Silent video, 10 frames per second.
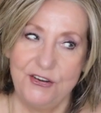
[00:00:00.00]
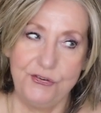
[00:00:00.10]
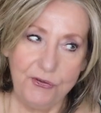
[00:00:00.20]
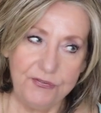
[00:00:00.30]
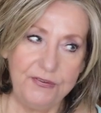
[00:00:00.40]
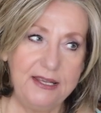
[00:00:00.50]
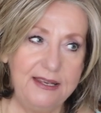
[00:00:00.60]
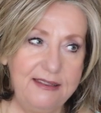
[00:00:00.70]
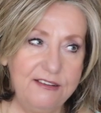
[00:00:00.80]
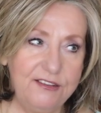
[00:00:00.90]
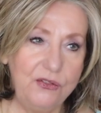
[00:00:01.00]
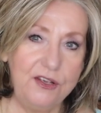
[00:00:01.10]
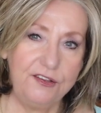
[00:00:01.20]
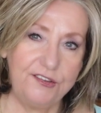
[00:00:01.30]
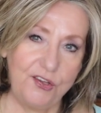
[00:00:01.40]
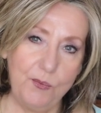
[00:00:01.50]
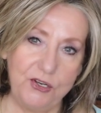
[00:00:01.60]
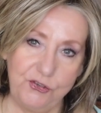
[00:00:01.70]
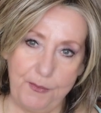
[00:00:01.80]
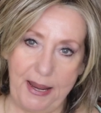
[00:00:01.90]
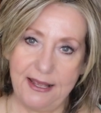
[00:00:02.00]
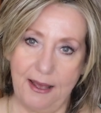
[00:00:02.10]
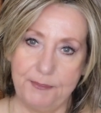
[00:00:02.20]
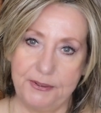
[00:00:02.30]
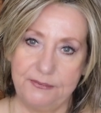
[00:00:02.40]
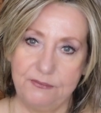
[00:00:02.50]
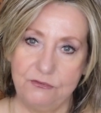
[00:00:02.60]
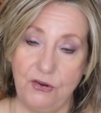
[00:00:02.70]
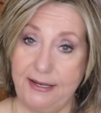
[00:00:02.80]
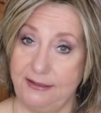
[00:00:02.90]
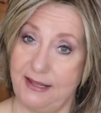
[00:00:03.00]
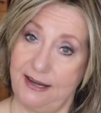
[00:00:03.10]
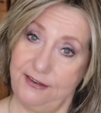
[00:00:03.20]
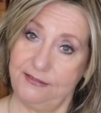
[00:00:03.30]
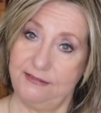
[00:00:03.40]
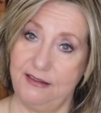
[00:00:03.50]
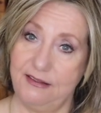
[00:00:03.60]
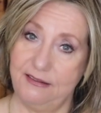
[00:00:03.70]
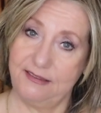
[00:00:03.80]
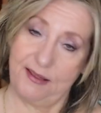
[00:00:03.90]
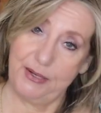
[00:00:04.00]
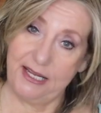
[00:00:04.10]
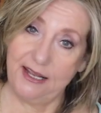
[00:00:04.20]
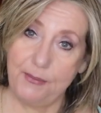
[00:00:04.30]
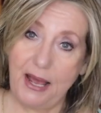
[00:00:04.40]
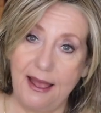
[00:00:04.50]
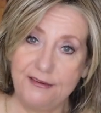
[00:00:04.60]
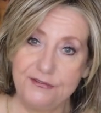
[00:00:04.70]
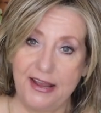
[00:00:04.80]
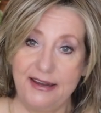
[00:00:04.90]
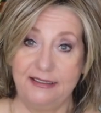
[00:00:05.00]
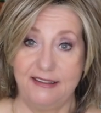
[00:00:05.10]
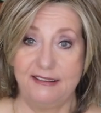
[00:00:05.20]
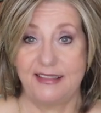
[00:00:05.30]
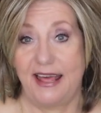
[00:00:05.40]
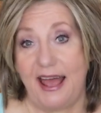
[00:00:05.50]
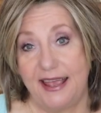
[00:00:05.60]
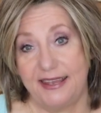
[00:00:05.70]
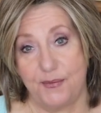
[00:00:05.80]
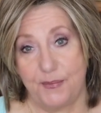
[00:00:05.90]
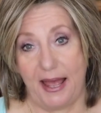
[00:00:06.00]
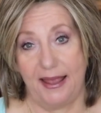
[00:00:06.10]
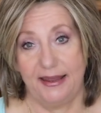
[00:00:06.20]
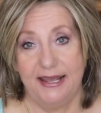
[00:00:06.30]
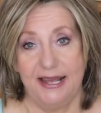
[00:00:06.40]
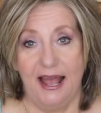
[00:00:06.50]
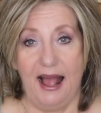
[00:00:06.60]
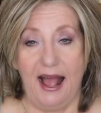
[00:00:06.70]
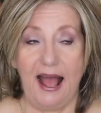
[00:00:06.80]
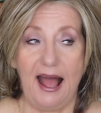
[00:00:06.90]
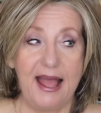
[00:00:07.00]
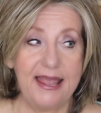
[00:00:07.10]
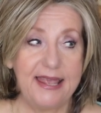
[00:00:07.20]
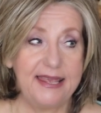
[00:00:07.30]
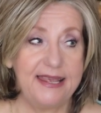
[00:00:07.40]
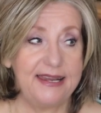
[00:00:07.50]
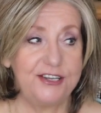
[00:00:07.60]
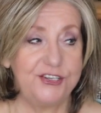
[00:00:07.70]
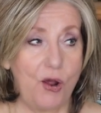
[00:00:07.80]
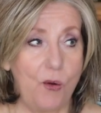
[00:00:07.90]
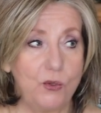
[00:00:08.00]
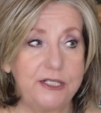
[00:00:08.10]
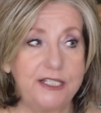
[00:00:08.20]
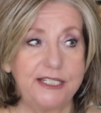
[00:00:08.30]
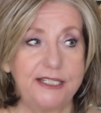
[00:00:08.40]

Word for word: Truthfully, there's only so much makeup, right, that somebody can buy, right? At least that I can buy. I don't